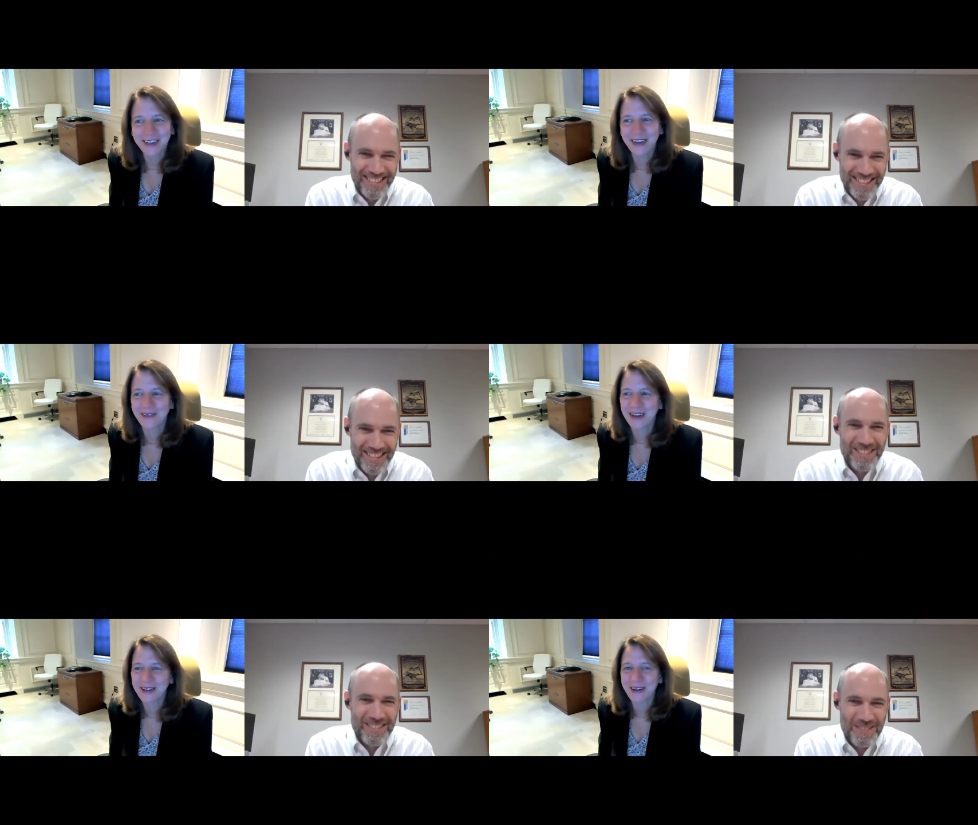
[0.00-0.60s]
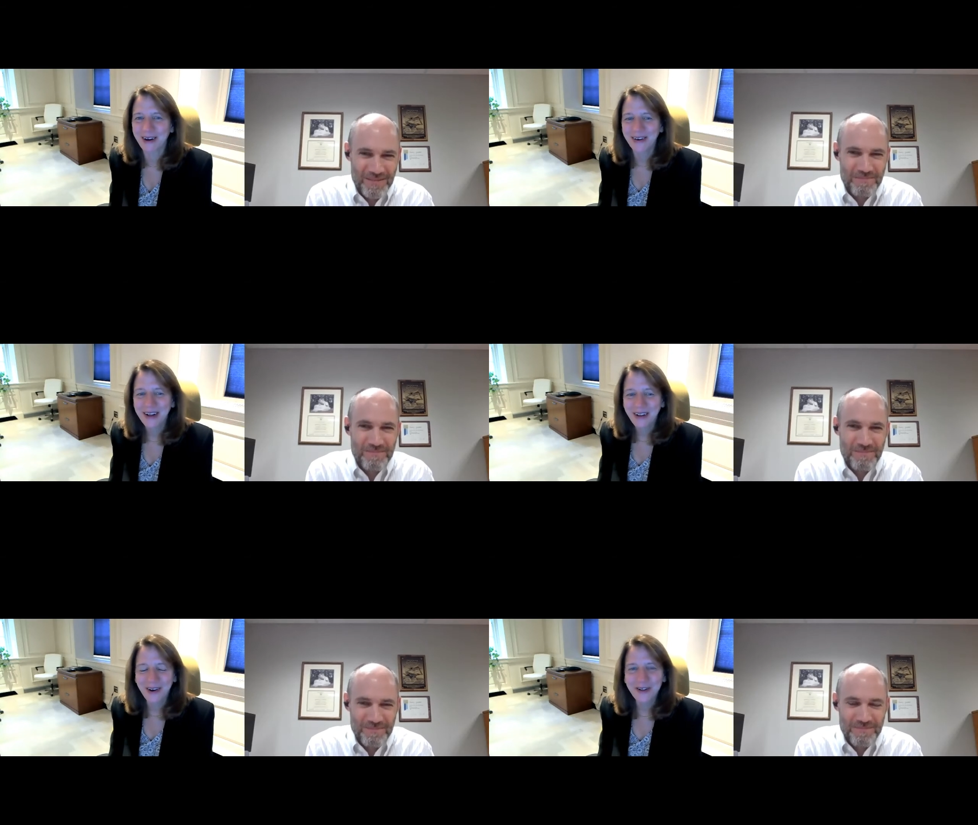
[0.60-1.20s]
Speaker 1: deal with so
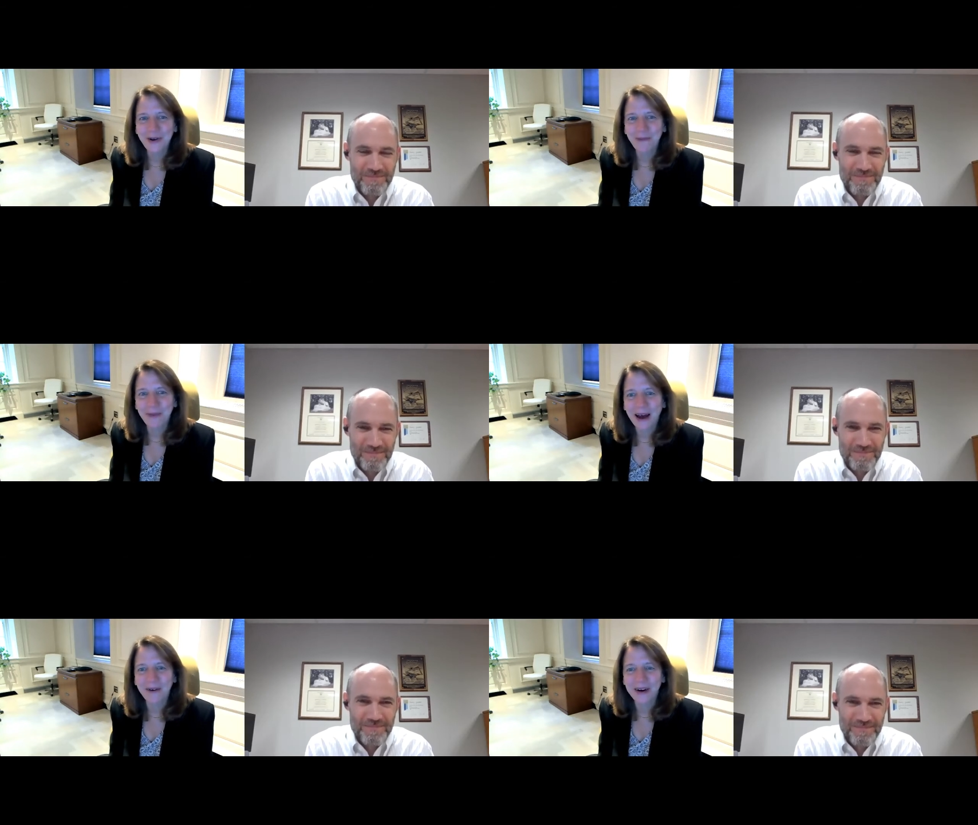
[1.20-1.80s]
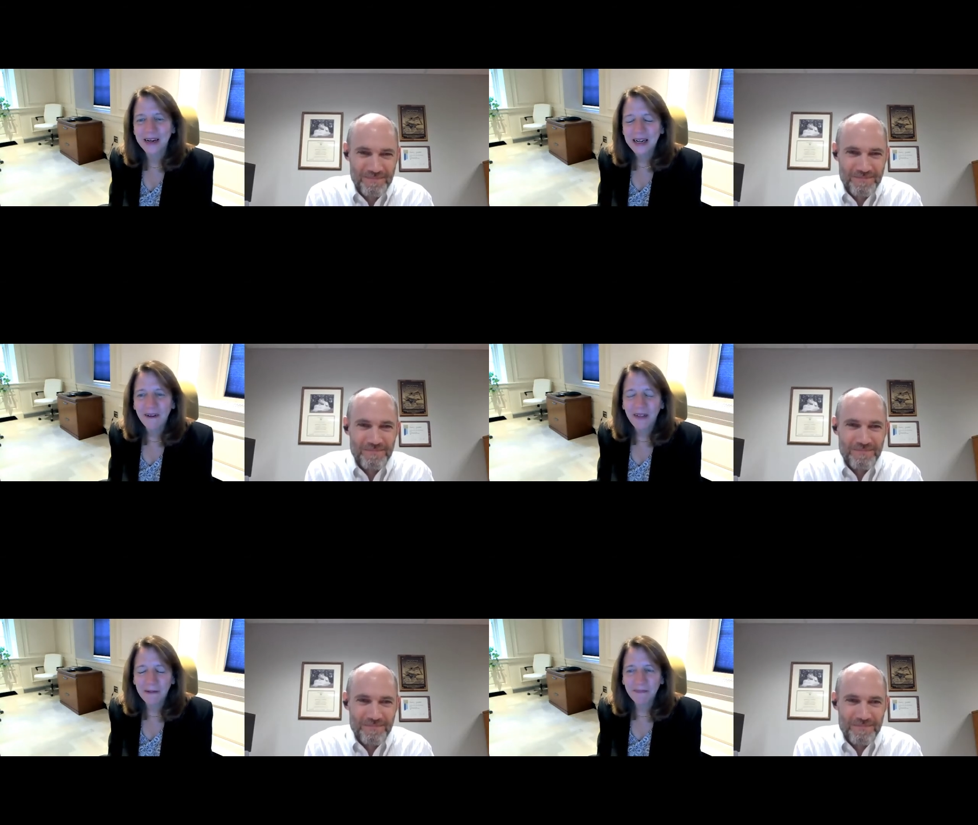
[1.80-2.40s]
those you empower
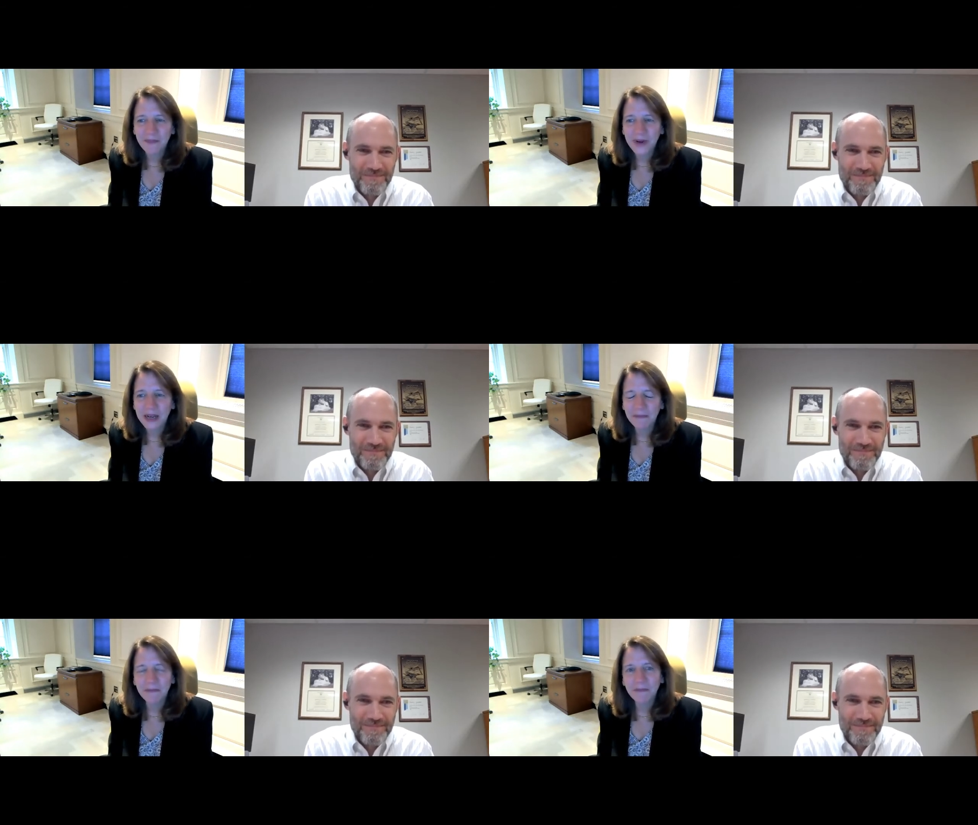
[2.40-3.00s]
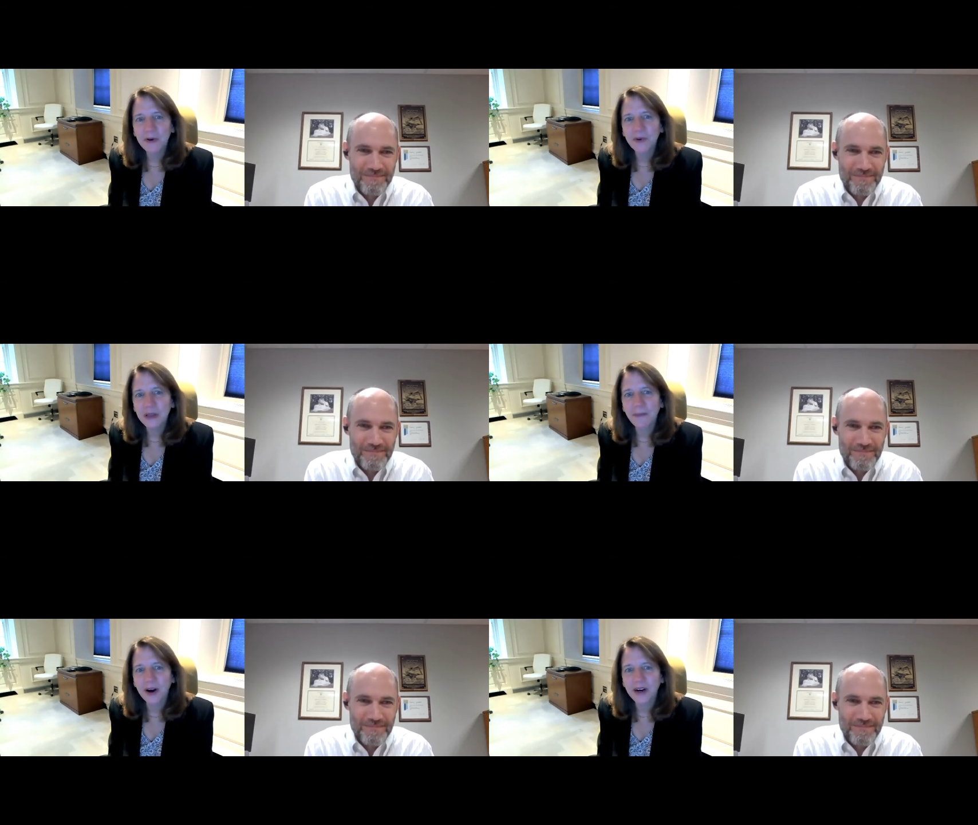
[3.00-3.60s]
um, but but
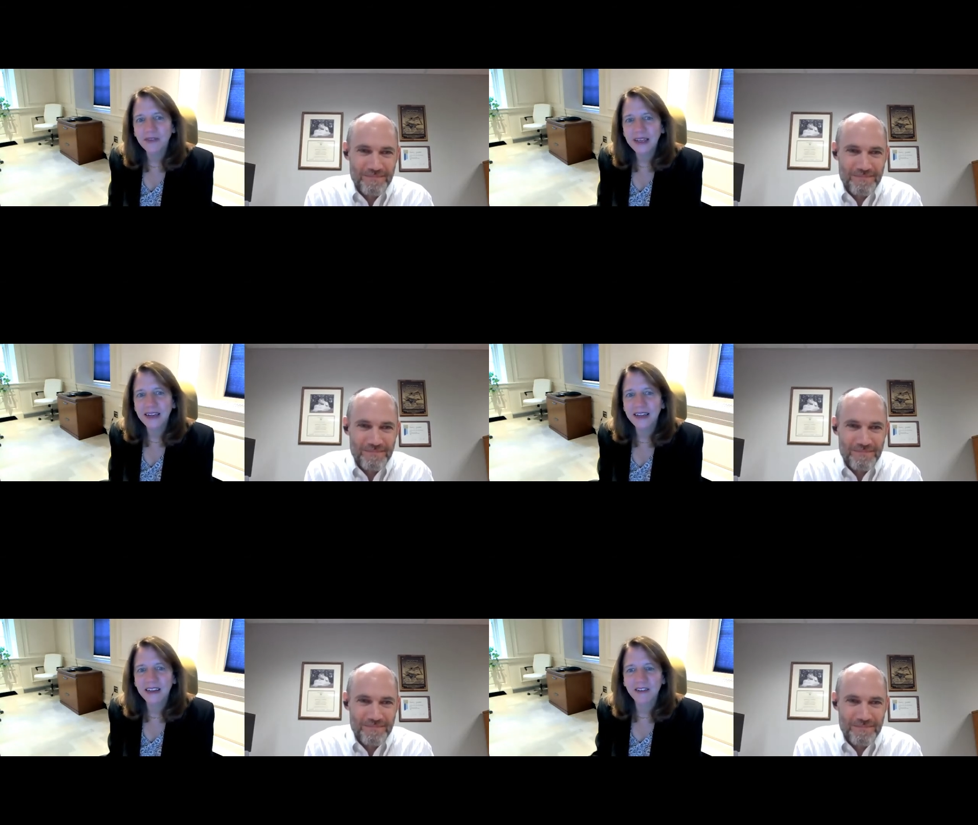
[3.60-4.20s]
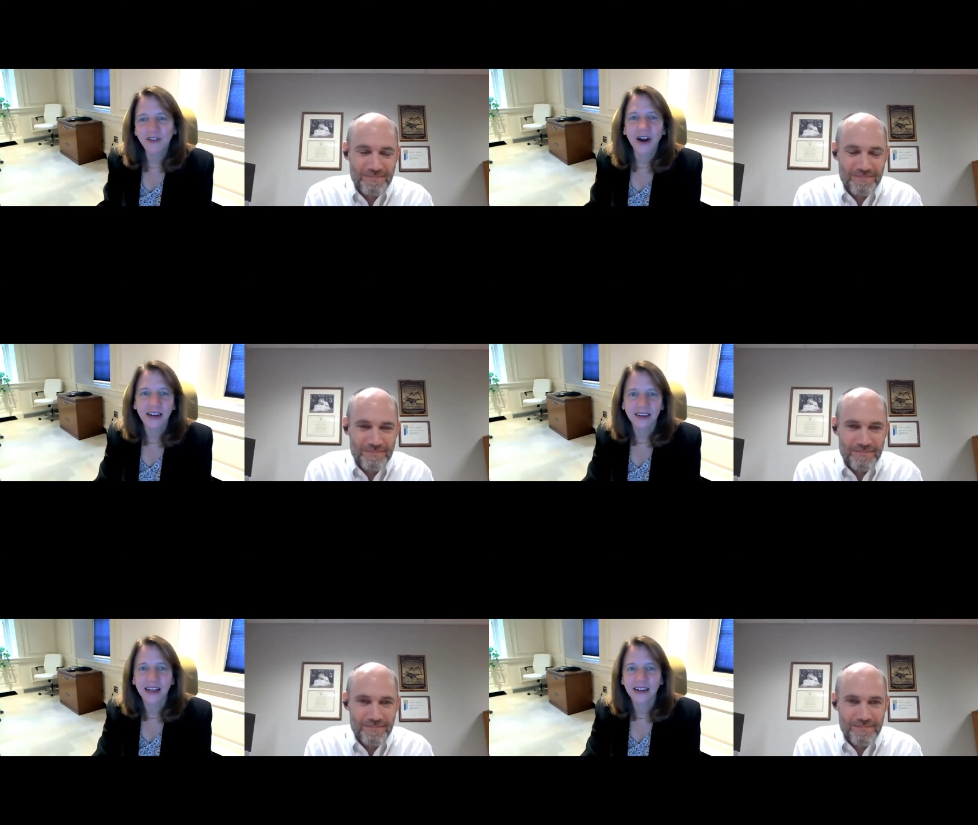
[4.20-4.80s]
really part of leading is
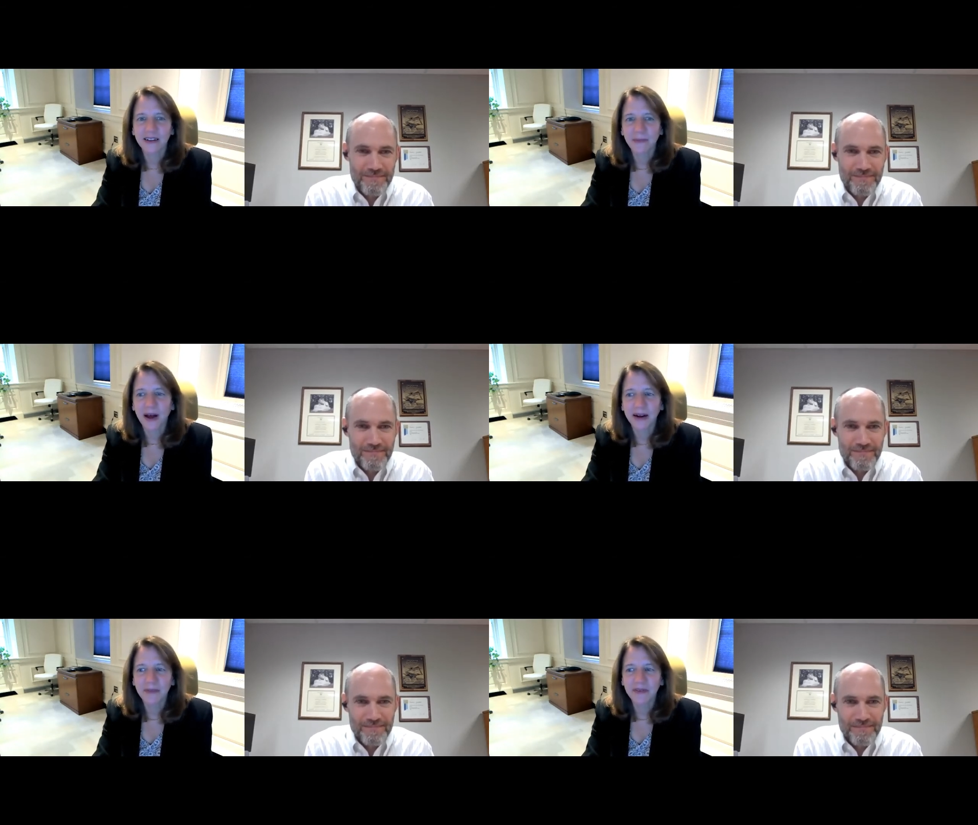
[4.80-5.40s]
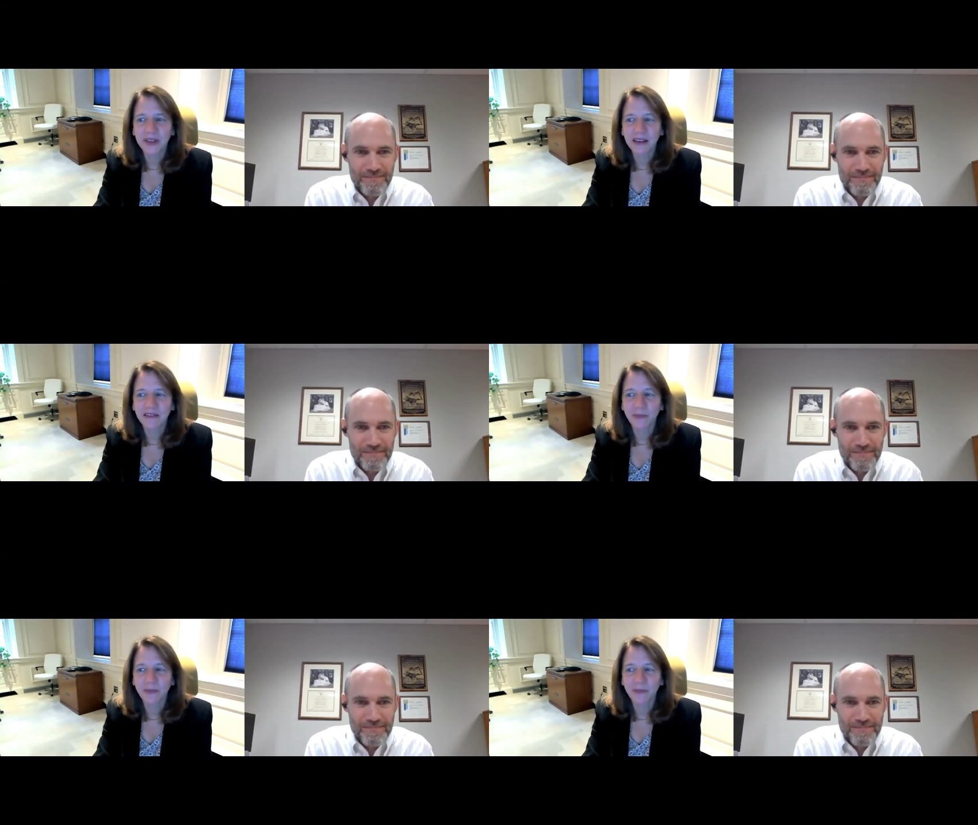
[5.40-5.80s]
trying to get to the bottom of things